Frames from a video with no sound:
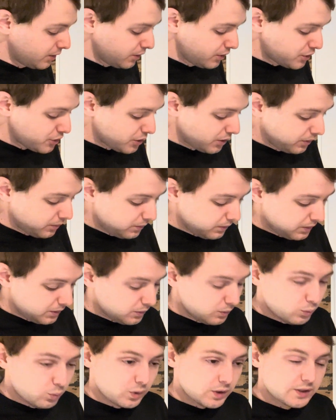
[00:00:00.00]
So
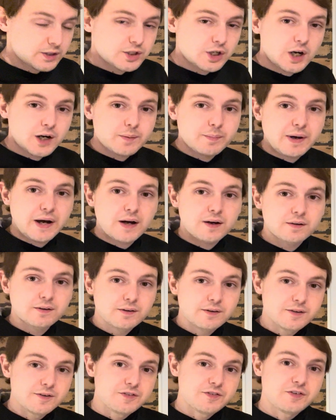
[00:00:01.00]
we're going to talk about
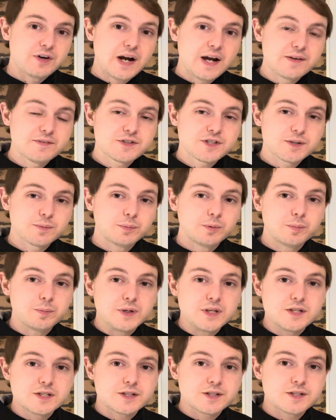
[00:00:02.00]
the 5 simple
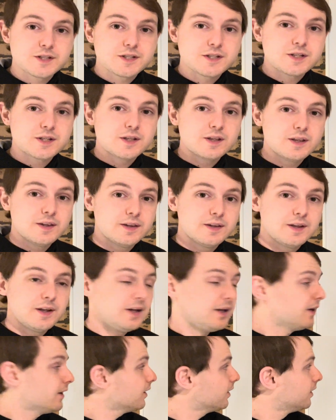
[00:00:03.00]
pieces
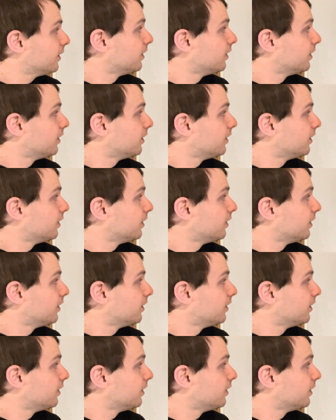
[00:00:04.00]
that